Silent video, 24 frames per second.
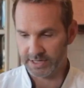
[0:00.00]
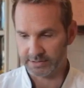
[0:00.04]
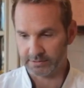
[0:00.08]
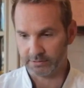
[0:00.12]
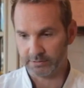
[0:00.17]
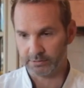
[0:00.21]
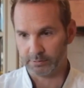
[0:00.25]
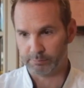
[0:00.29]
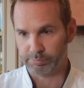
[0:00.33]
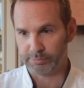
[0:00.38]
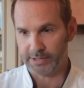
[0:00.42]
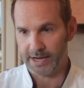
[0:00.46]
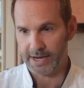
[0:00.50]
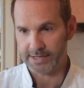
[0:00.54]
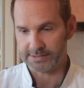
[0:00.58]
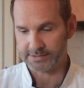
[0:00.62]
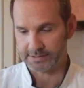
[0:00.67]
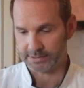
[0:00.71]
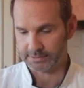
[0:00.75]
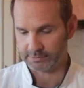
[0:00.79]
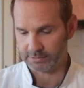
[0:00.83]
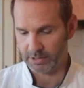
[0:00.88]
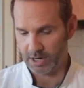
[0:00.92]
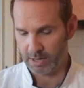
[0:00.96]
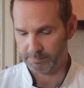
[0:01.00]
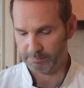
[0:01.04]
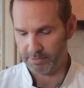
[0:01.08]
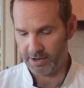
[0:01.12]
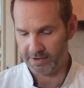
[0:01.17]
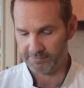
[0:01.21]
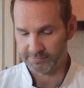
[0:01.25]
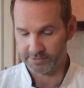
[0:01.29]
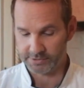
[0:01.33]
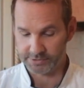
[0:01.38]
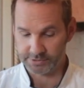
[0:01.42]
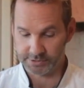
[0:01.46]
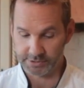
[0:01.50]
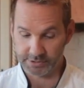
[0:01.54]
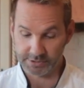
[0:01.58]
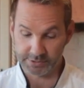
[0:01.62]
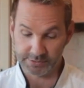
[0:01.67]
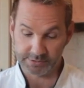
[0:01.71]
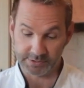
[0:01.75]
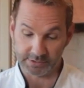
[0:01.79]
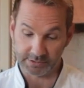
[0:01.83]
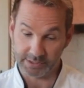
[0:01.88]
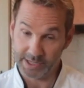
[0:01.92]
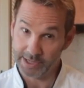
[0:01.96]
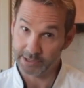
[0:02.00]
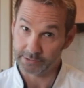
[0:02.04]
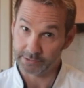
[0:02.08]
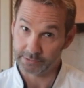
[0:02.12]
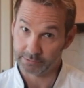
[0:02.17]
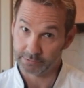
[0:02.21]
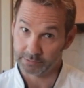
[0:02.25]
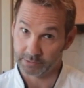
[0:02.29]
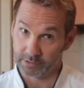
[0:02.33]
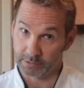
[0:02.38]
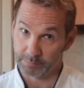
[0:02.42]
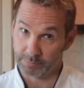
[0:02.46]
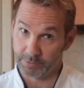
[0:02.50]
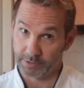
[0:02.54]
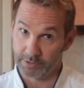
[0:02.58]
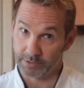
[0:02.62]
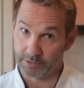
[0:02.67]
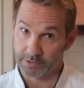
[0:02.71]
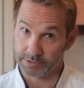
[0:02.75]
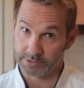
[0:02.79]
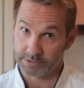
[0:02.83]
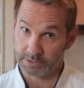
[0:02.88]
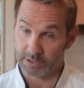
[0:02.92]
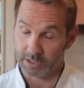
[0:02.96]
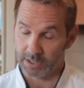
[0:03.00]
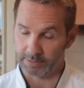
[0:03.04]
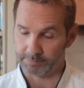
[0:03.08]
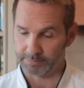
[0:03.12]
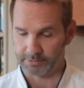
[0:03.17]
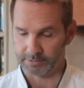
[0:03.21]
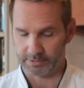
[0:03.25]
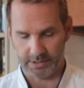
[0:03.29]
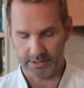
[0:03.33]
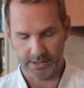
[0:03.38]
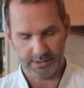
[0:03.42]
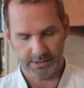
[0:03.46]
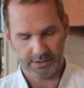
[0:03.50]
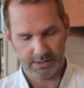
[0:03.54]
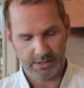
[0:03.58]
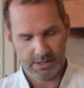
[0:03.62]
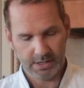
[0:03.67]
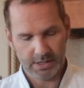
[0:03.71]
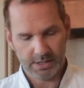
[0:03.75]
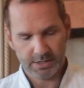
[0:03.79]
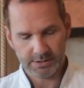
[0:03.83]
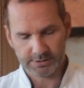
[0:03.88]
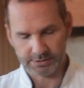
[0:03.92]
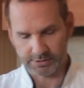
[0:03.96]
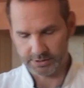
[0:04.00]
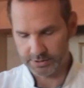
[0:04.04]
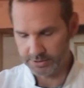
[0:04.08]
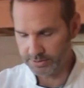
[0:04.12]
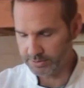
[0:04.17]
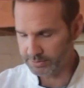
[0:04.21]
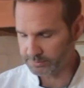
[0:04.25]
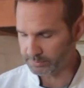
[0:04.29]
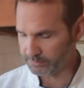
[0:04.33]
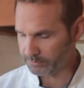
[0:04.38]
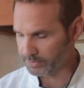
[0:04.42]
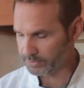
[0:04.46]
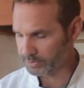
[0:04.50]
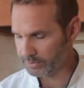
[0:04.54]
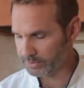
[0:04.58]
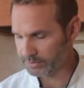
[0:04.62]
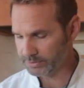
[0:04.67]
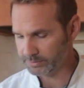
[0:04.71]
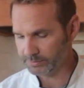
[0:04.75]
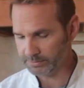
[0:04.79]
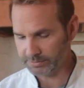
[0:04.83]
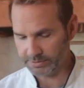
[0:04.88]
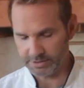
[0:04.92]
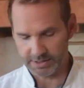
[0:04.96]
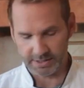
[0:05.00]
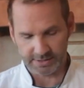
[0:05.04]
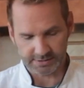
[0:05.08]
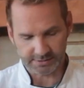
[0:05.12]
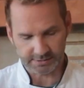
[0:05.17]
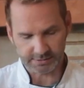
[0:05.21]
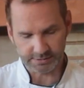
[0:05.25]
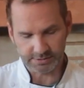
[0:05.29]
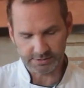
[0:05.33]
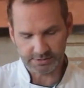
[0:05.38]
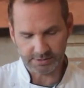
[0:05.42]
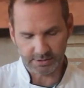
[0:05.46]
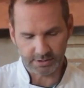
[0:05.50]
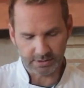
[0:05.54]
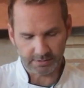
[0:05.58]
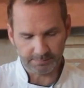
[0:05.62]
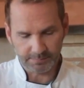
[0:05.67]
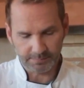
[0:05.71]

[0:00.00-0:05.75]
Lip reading: the little plastic top off because you can use it later. You're gonna put it on top, all right? So here's what we're gonna do with this. You're just gonna